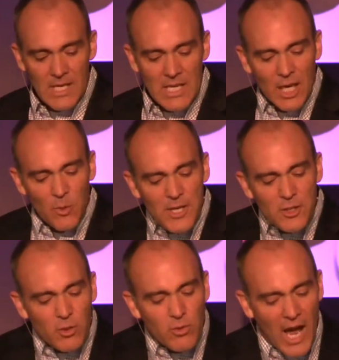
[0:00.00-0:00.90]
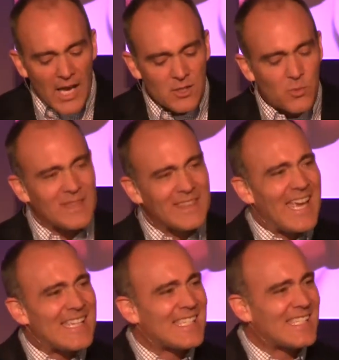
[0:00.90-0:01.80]
Can we trust what
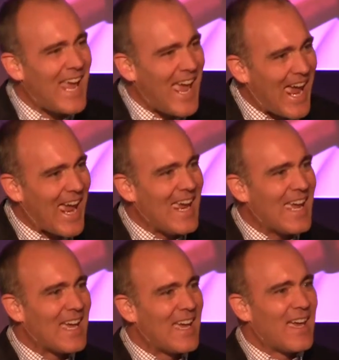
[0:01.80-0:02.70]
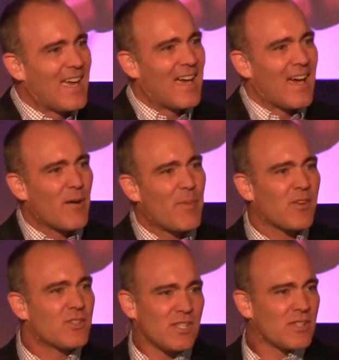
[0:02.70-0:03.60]
they say
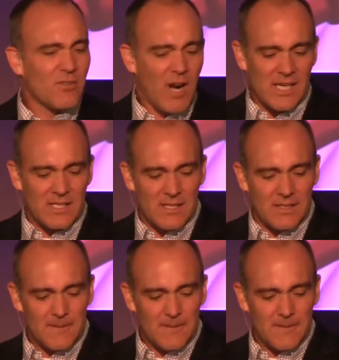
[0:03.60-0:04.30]
about Jesus Christ?